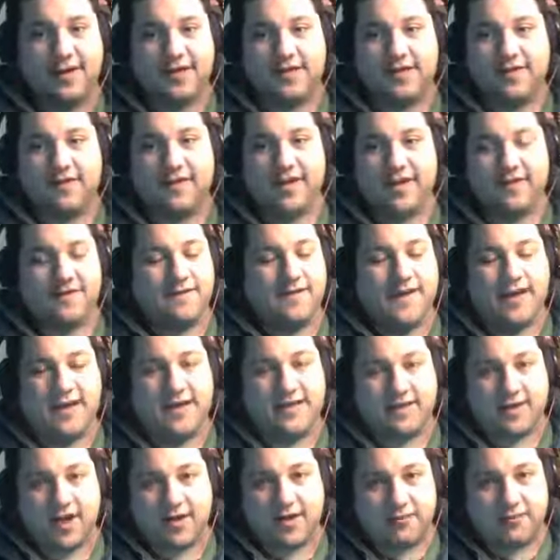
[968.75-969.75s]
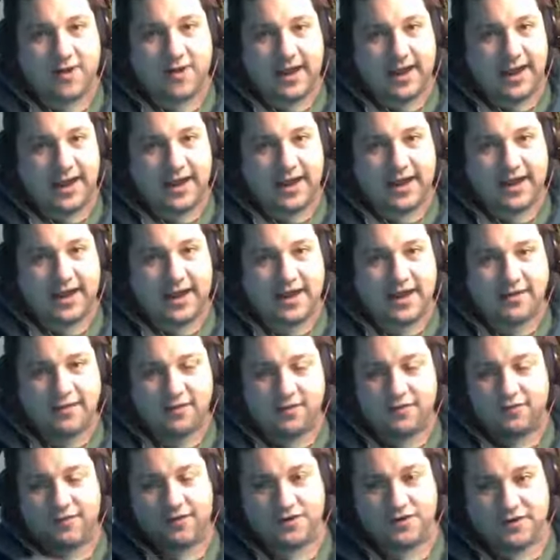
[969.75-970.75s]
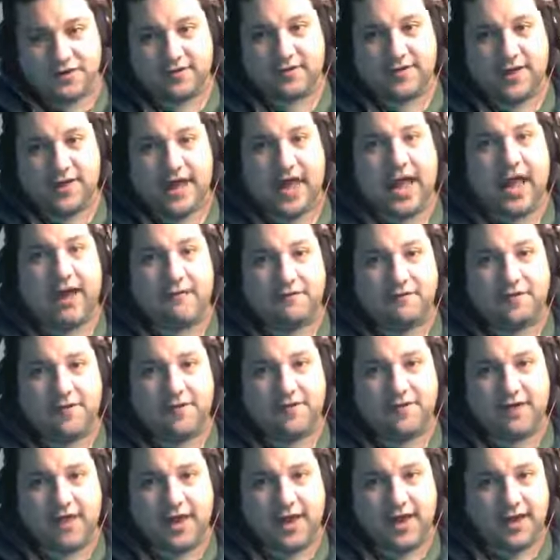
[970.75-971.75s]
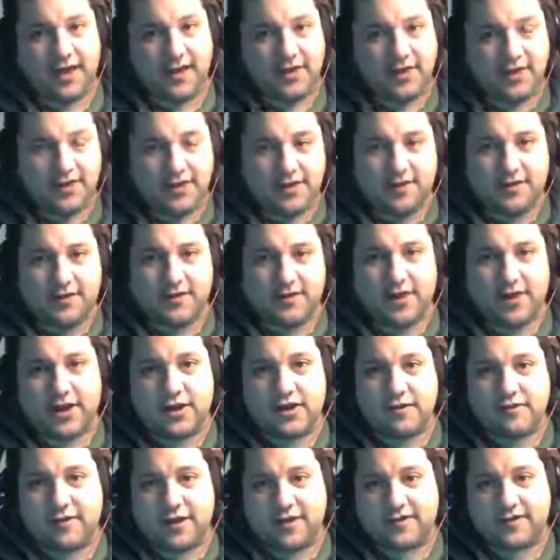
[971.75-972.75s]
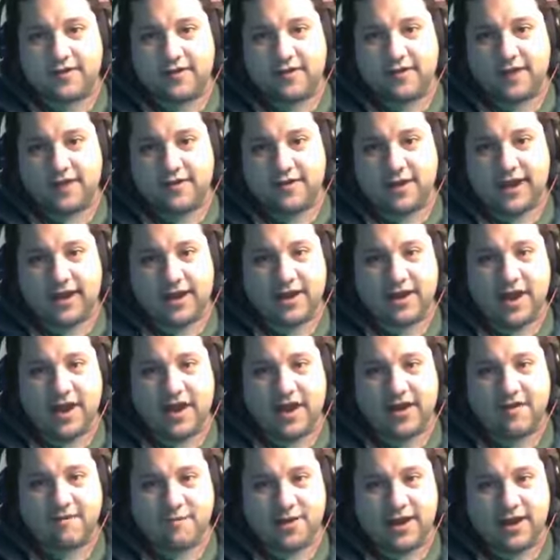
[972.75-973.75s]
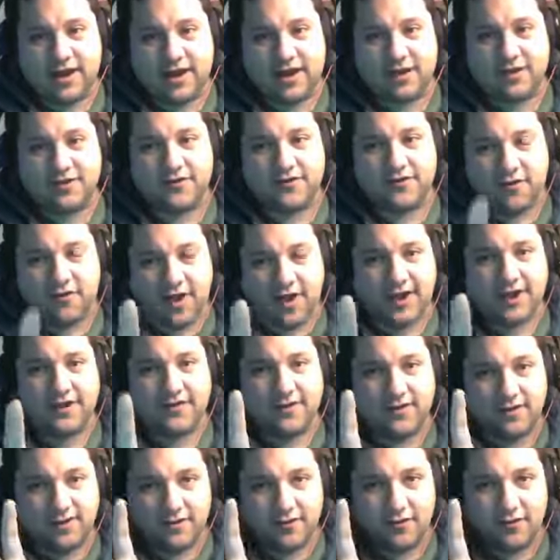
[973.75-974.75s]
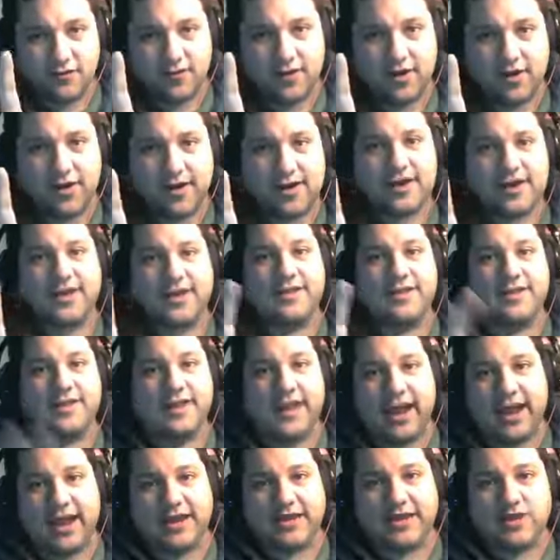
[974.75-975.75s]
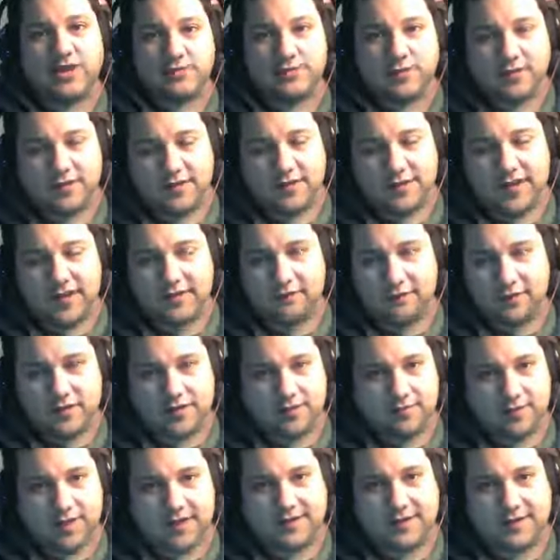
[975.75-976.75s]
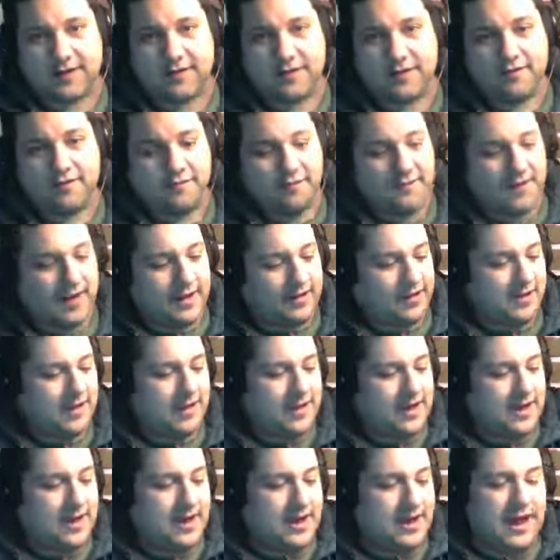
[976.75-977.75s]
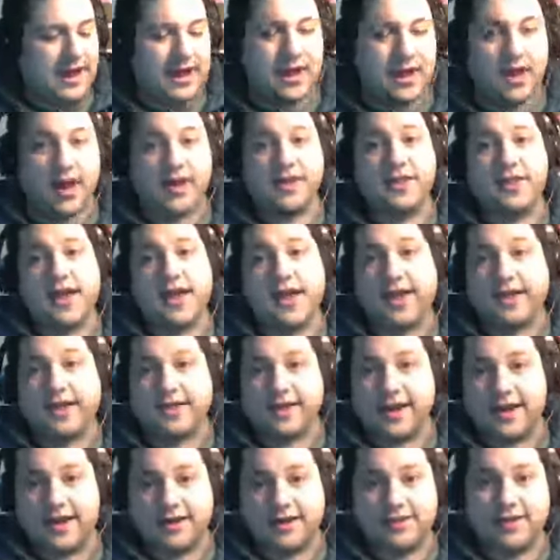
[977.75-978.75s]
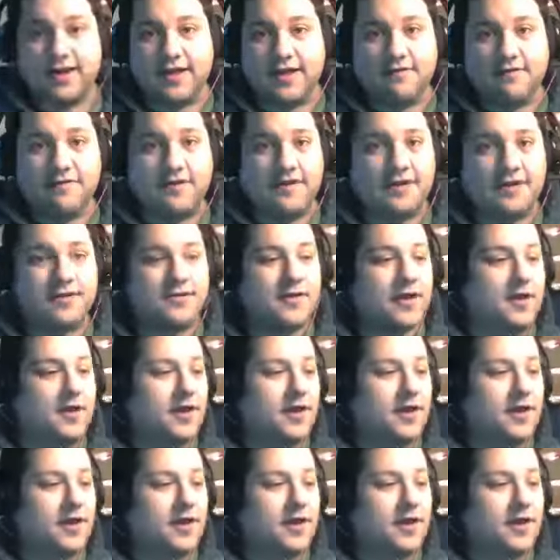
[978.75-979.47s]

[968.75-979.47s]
that he's not buying it either. They're just they have to say it. So here you've got the satanic hive mind trying to contain your belief with the Mandela effect. And unlike 9/11,